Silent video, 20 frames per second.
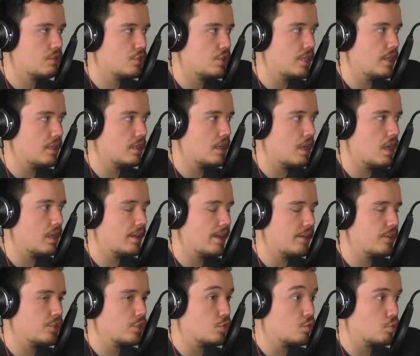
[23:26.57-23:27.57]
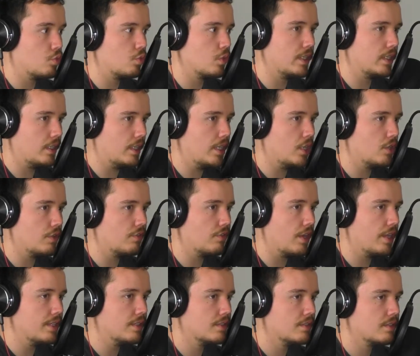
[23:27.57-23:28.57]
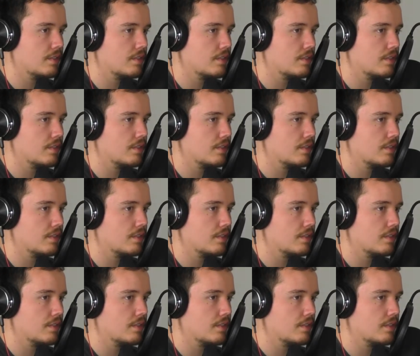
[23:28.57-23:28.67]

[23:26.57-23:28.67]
she and Hawkeye are just really good friends.